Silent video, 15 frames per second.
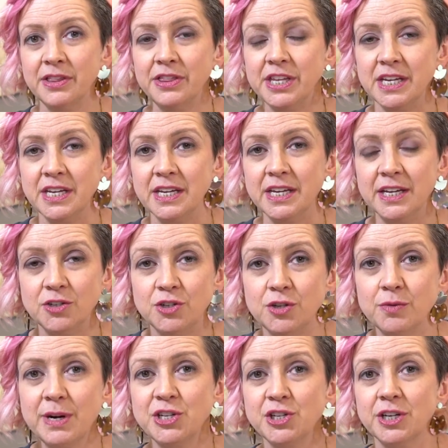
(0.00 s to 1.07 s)
the
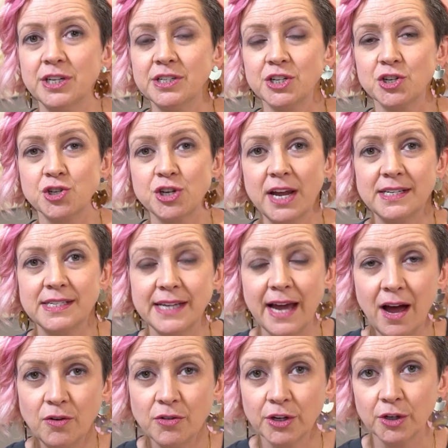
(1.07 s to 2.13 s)
intuition, to shut
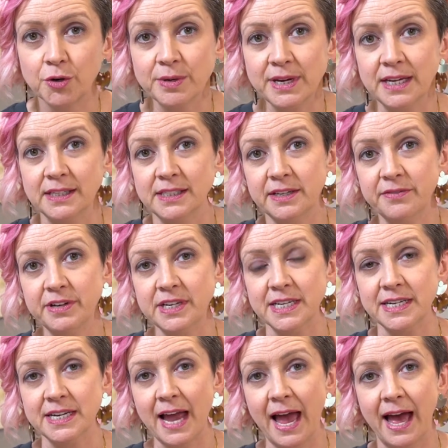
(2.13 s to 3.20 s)
down the creativity.